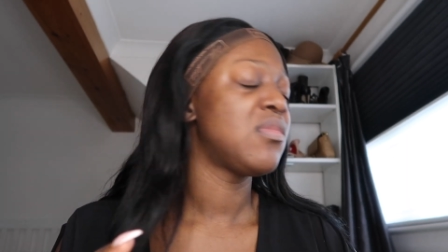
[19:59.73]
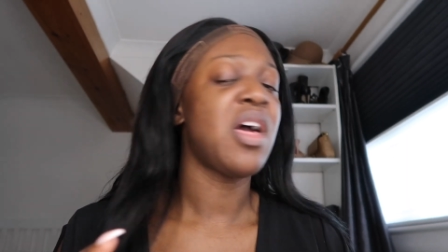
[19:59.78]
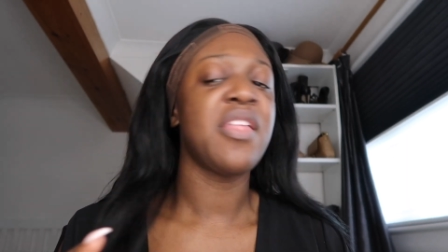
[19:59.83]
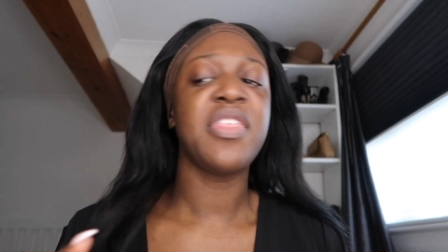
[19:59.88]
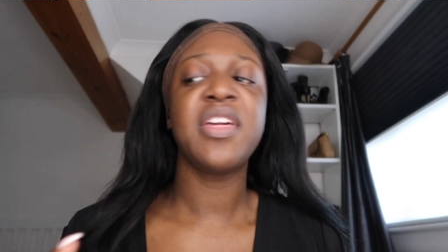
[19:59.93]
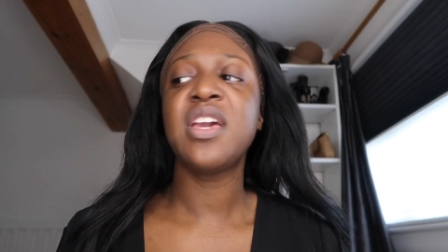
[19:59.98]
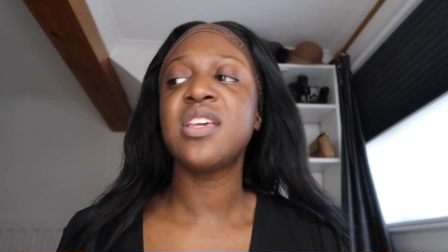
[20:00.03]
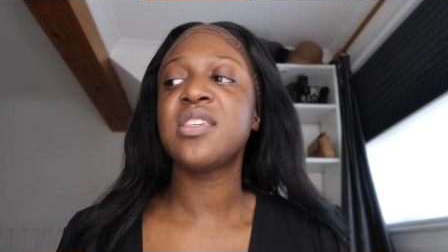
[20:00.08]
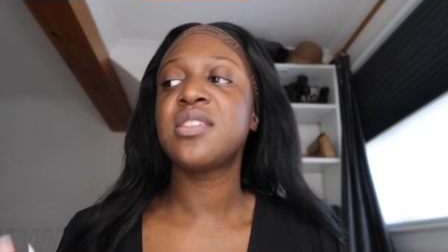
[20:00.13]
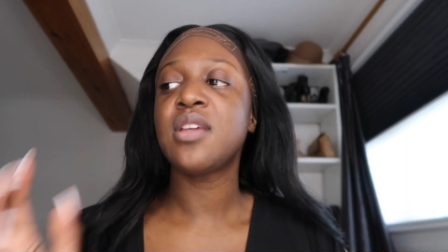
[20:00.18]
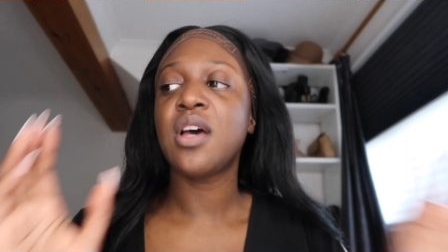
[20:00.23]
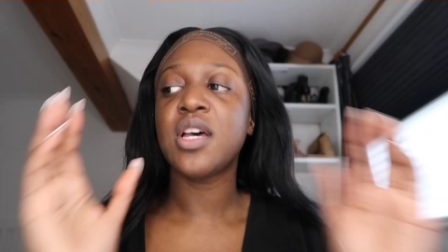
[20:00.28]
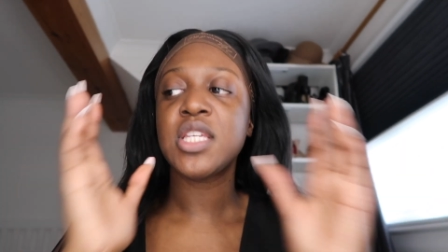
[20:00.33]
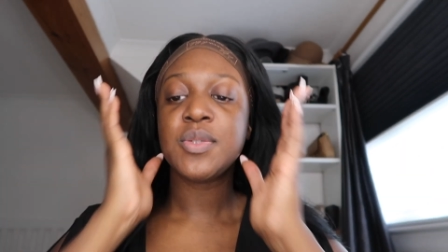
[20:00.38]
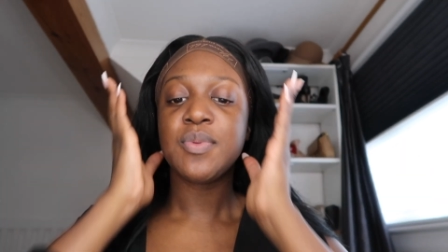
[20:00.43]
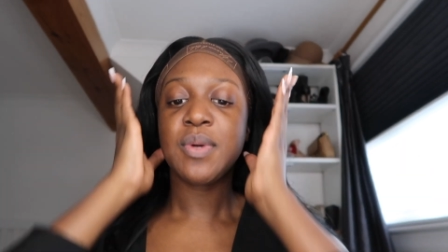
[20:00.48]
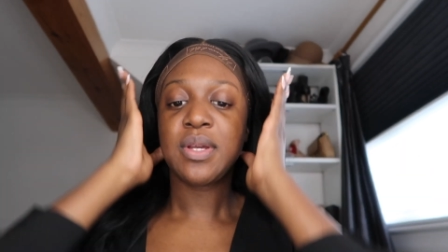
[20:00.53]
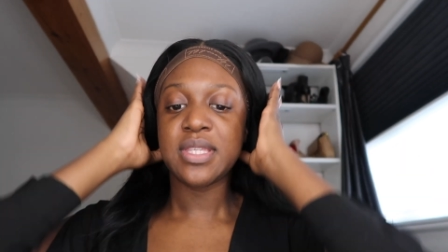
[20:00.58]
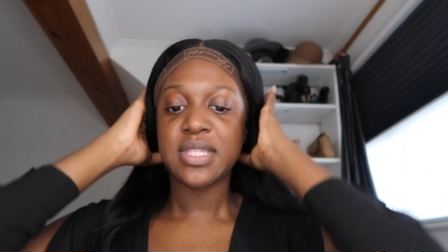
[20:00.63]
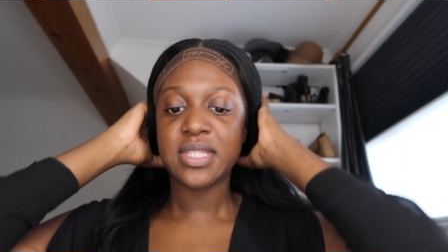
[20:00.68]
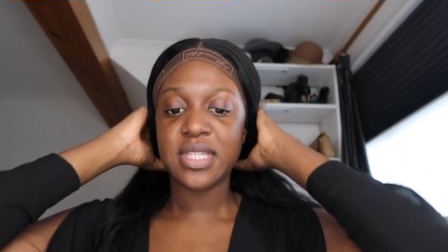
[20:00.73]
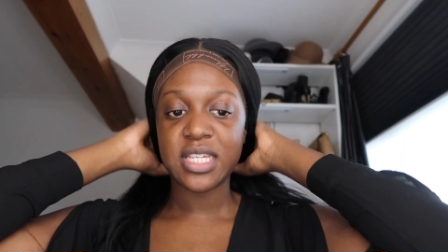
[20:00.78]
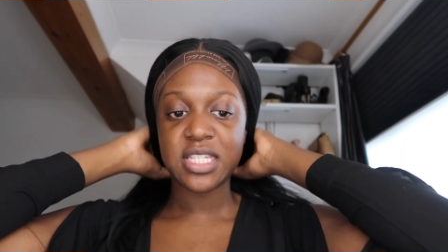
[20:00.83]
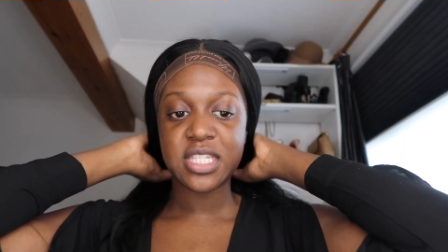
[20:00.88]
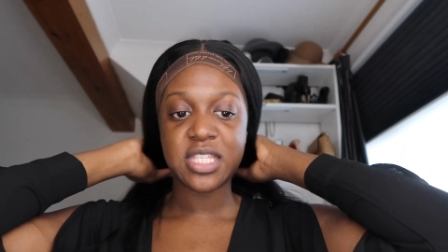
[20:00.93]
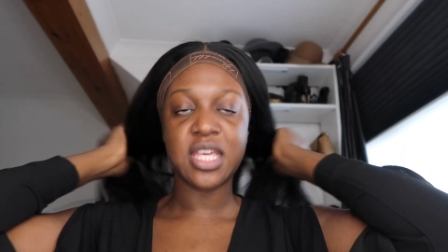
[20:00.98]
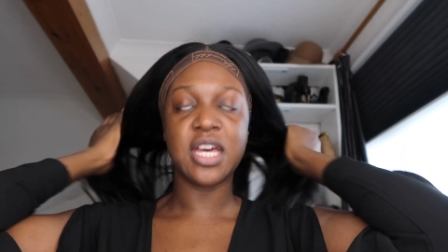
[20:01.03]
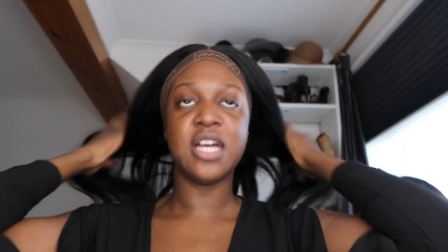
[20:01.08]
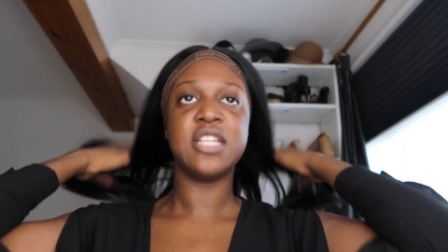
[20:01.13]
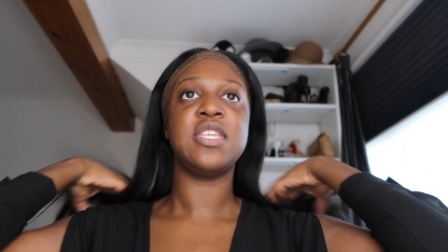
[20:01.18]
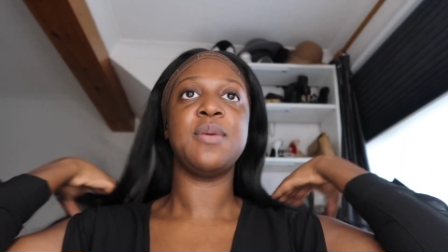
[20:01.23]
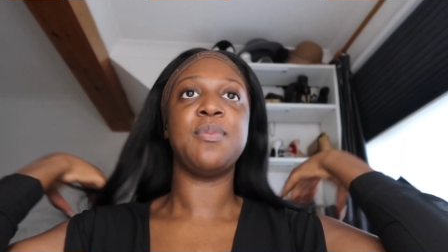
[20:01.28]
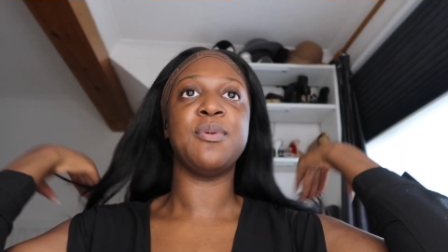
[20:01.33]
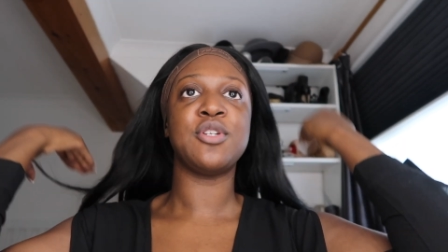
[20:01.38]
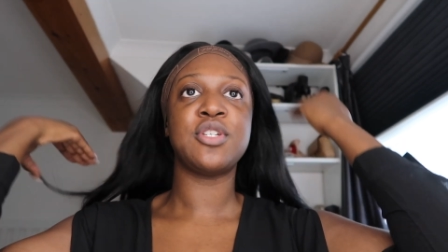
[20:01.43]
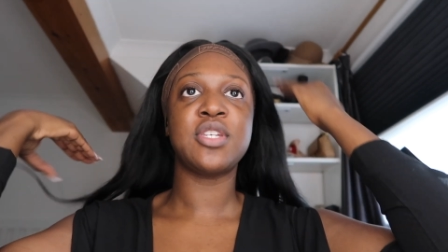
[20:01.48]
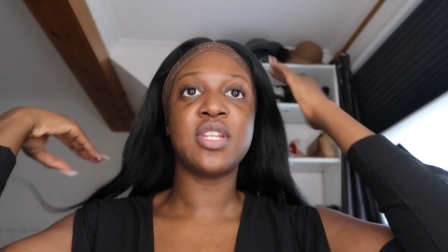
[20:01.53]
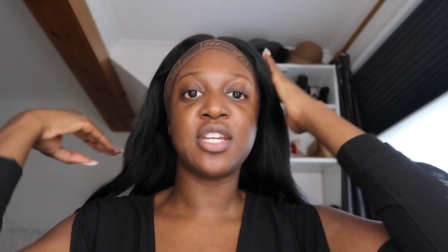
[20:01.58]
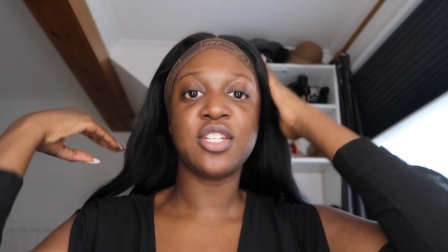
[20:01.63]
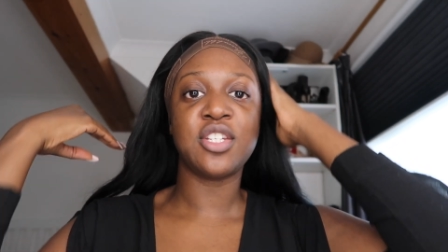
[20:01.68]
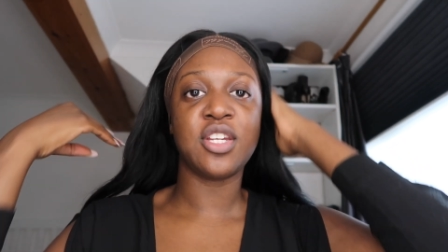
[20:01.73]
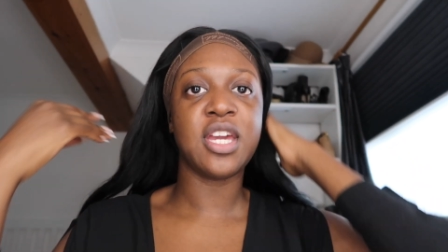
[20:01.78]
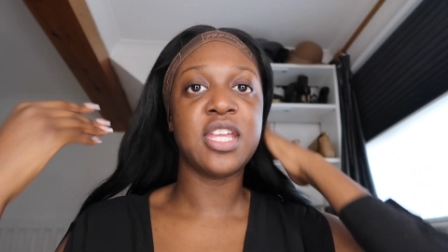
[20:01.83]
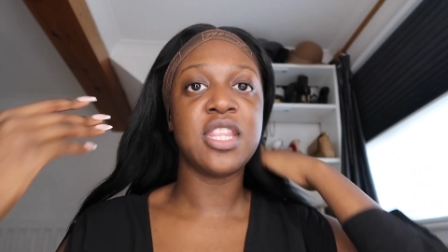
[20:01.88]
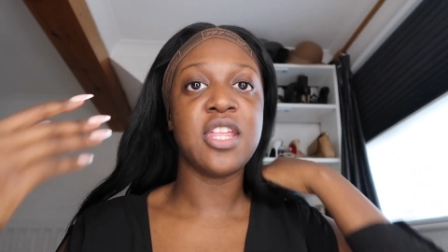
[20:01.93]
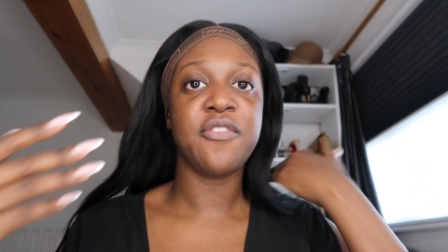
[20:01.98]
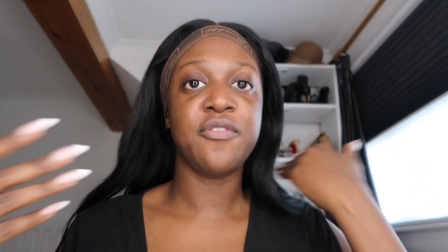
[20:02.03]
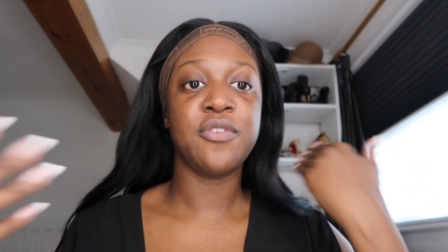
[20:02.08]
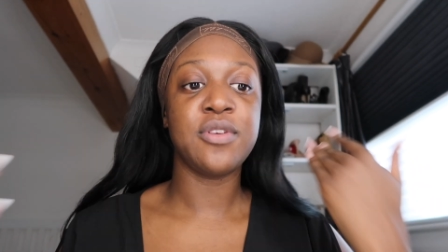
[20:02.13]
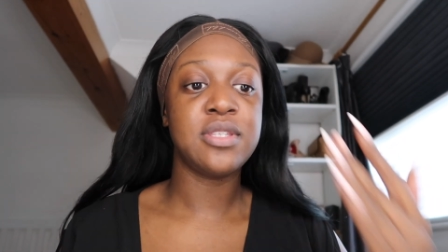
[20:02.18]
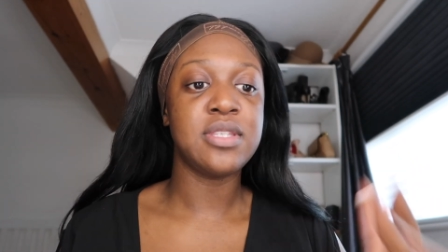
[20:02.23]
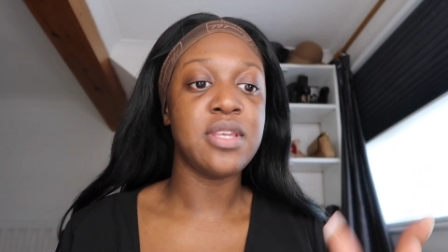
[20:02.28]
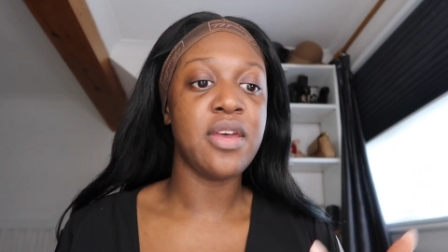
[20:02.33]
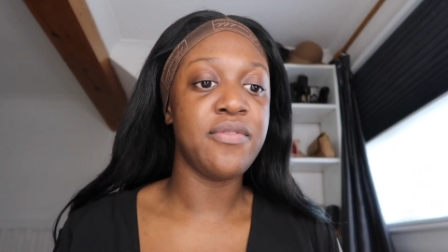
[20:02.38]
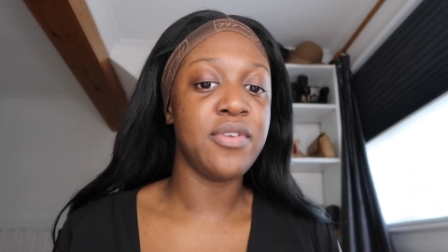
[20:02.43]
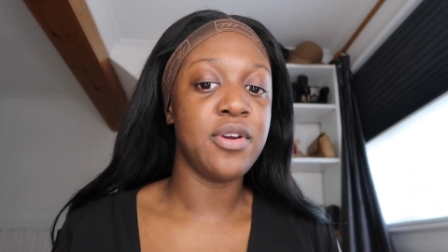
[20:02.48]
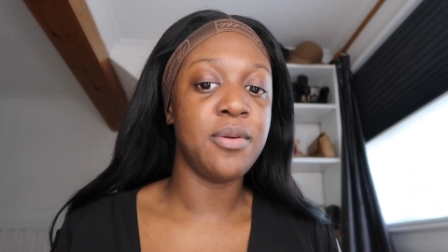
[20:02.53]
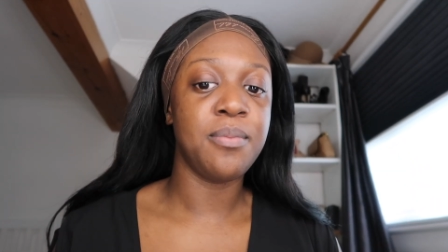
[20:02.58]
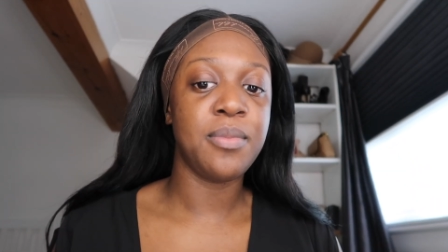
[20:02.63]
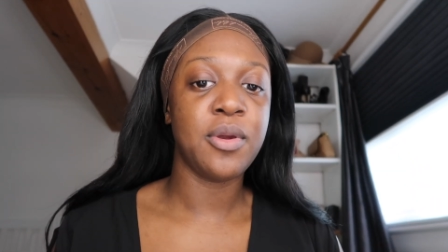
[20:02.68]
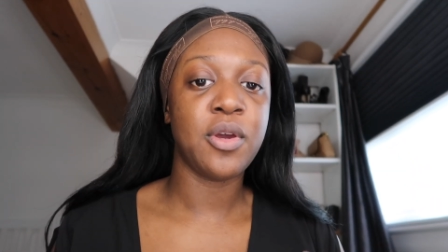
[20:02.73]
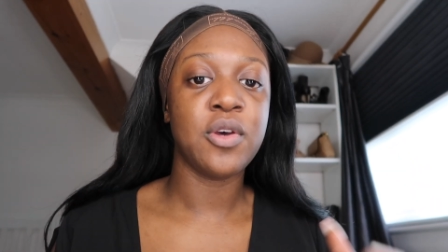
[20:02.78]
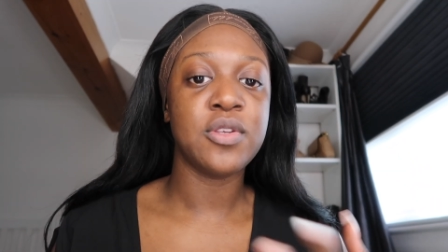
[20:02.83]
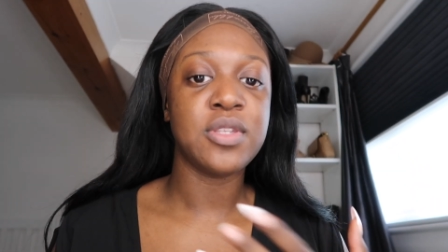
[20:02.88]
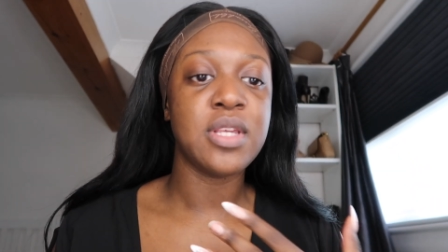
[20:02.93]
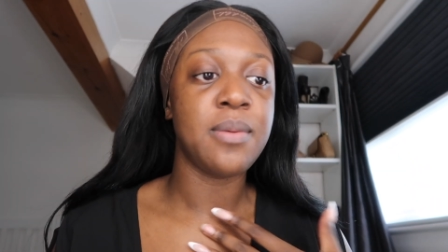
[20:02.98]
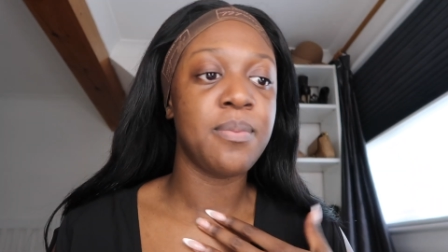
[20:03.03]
I think it starts around 6.30 but she said I should get there for 7 because